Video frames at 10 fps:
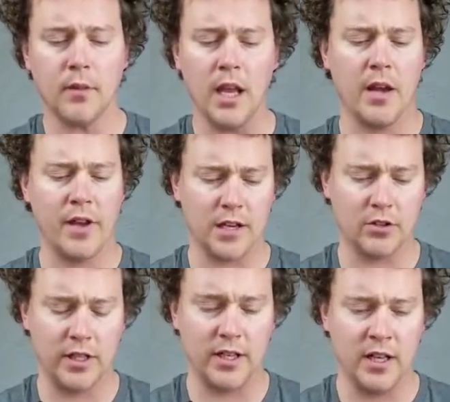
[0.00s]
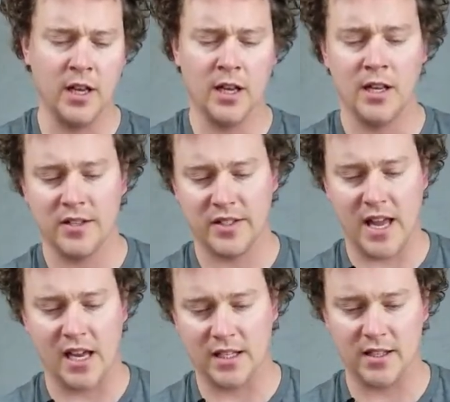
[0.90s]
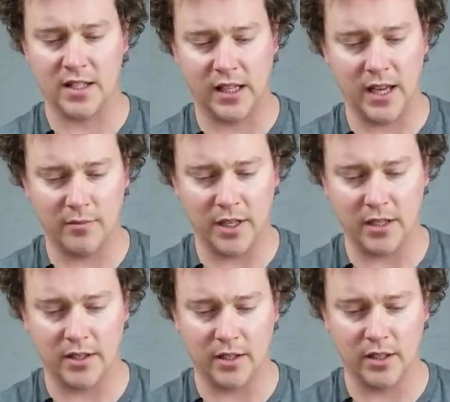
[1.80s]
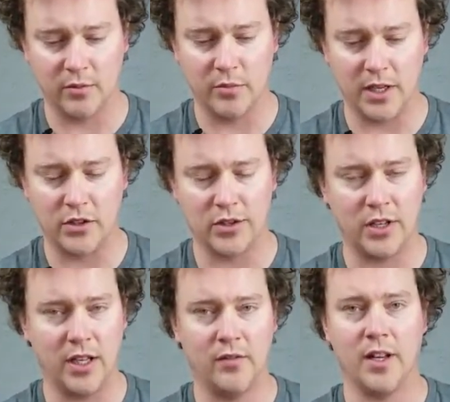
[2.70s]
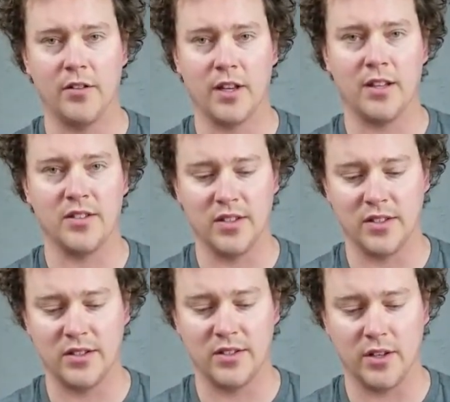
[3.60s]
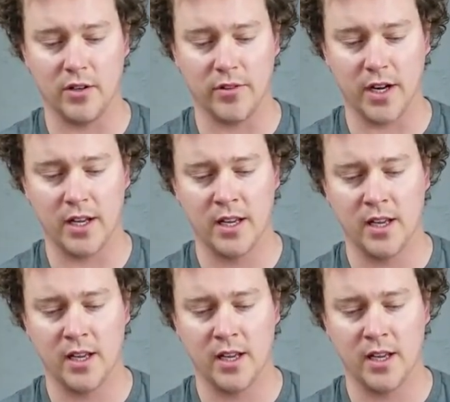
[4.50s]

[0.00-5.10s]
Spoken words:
and I've actually stacked and slammed it a little bit just to even out the consistency already,